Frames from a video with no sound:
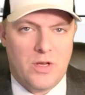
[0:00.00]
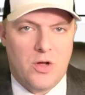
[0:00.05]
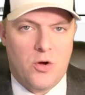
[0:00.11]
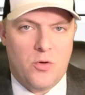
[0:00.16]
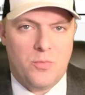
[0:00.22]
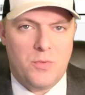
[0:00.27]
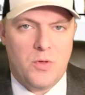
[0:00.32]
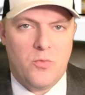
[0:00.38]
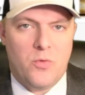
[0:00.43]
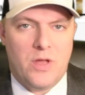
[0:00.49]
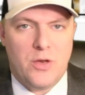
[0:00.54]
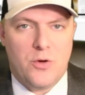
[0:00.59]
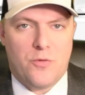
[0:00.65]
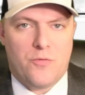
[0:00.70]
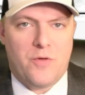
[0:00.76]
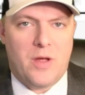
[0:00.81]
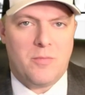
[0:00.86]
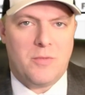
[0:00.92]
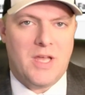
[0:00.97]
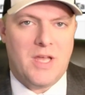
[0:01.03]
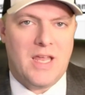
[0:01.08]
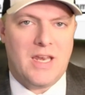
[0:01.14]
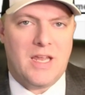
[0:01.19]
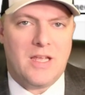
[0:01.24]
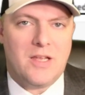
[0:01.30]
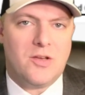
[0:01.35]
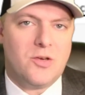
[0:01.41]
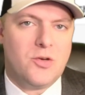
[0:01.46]
Hope you and your family had
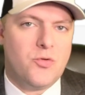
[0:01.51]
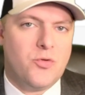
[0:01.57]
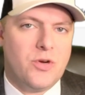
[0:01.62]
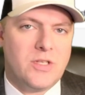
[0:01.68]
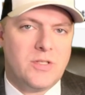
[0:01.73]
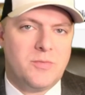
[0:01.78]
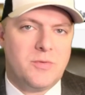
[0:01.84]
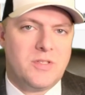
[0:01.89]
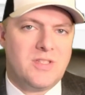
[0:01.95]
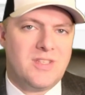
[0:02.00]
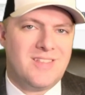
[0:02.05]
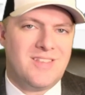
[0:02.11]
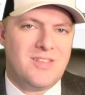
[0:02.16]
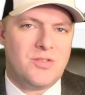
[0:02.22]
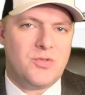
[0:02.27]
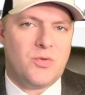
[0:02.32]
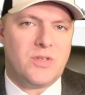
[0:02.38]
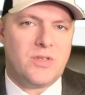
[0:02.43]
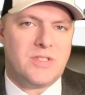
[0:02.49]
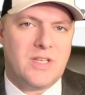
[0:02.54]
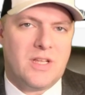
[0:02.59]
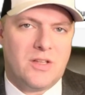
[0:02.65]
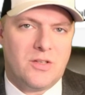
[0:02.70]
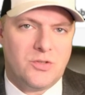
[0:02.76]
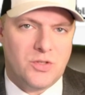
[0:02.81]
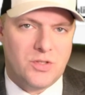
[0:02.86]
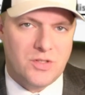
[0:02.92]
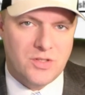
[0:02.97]
a good Christmas. This is your
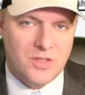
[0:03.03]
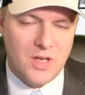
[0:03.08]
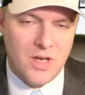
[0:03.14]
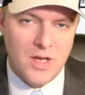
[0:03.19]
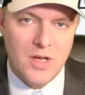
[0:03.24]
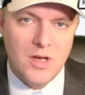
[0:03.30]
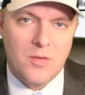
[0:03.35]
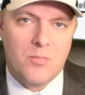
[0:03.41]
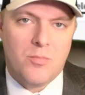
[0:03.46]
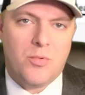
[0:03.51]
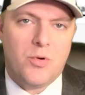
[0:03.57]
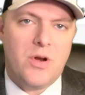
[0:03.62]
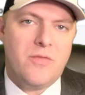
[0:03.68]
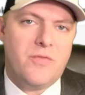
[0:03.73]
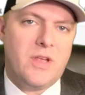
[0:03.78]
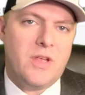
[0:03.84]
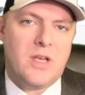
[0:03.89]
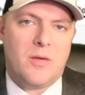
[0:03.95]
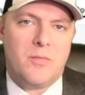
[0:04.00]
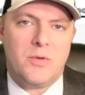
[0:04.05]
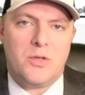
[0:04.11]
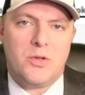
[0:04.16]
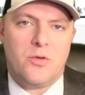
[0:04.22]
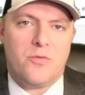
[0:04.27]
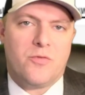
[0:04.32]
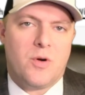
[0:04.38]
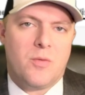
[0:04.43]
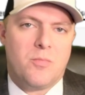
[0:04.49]
intelligence briefing coming to
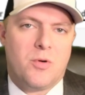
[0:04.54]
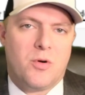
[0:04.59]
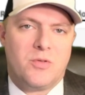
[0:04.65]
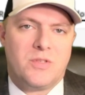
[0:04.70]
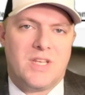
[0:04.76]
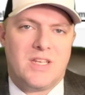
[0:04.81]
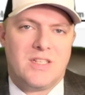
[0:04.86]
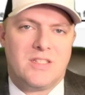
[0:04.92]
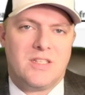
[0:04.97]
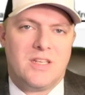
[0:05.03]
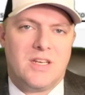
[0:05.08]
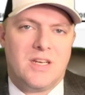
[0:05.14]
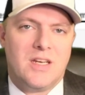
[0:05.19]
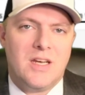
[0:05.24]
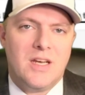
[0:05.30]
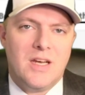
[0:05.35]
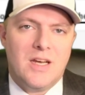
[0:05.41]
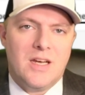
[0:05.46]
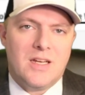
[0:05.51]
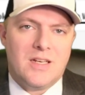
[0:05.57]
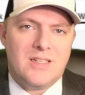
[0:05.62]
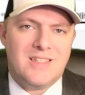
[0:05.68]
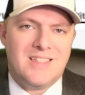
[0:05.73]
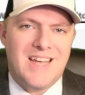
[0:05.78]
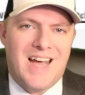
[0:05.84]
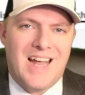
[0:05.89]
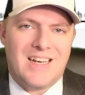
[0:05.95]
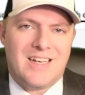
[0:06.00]
you from
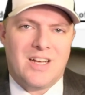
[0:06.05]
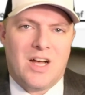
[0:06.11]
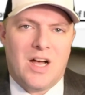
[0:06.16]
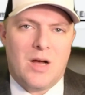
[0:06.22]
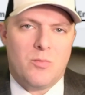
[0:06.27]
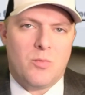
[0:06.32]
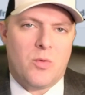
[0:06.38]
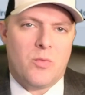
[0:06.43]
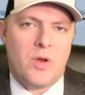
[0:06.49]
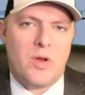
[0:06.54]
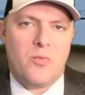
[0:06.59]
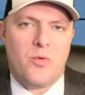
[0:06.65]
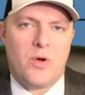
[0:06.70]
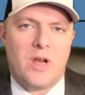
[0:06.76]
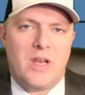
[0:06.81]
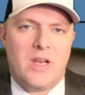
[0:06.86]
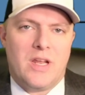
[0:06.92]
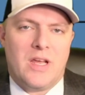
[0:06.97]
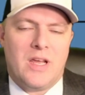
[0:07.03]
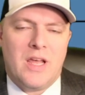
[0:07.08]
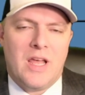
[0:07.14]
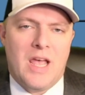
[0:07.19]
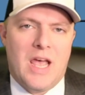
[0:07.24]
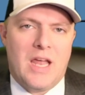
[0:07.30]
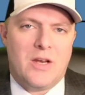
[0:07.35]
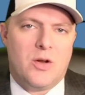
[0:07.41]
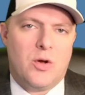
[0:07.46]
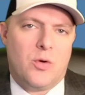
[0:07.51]
protestia.com, where we read
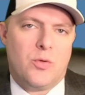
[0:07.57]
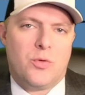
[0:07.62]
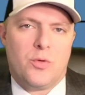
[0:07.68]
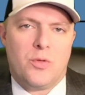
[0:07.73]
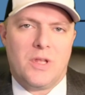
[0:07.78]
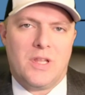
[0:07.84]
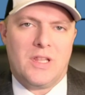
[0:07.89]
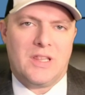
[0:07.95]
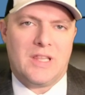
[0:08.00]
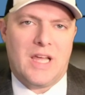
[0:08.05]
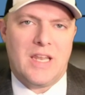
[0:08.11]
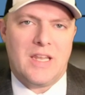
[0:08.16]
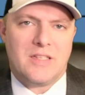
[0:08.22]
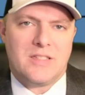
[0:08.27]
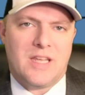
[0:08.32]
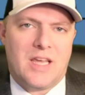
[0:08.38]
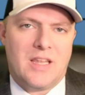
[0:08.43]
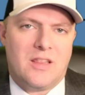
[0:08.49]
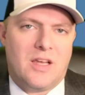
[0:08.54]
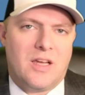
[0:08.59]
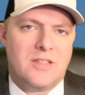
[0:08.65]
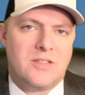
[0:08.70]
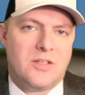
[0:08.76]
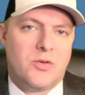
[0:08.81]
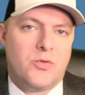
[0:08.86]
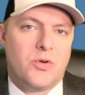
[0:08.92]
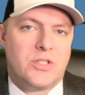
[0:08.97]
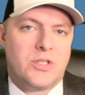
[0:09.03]
and go through the latest headlines
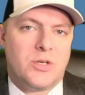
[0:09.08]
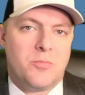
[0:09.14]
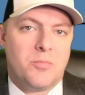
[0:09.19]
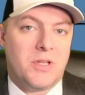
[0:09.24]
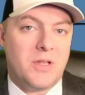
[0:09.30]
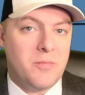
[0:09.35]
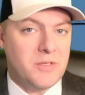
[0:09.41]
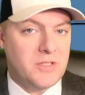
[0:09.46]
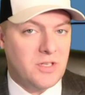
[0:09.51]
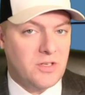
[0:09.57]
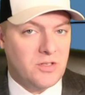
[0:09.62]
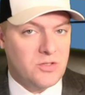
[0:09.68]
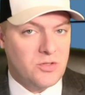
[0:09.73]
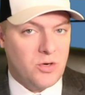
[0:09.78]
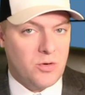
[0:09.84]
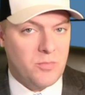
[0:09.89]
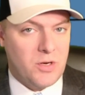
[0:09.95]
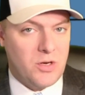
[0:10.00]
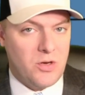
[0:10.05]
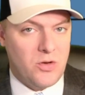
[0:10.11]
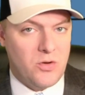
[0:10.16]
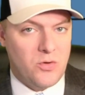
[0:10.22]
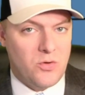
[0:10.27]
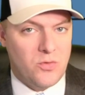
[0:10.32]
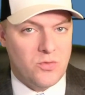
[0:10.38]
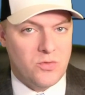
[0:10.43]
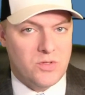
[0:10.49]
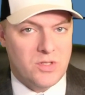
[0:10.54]
in Christian polemics and discernment
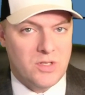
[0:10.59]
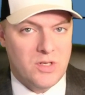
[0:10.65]
news.